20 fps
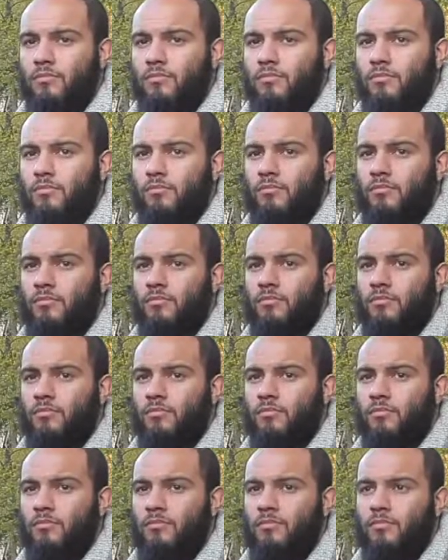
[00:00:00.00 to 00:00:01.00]

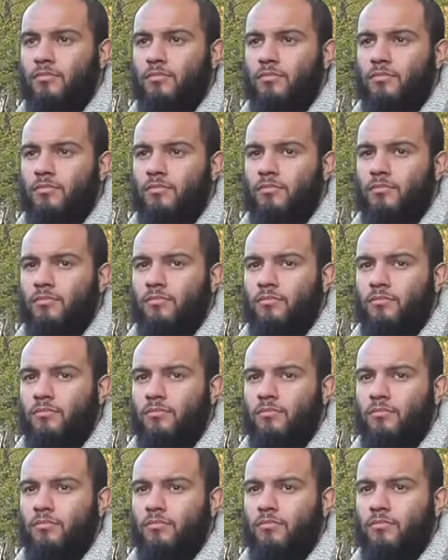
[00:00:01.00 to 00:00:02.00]

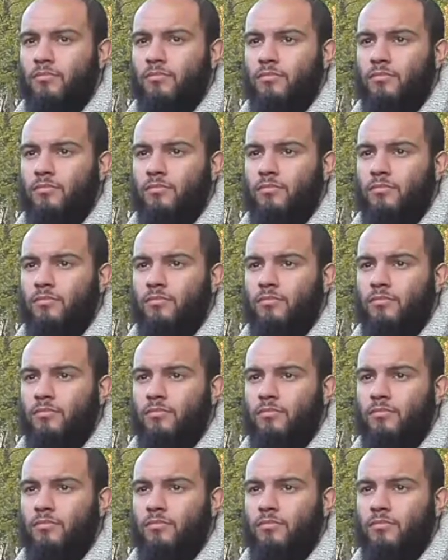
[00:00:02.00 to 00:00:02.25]
No words are spoken by the person on screen.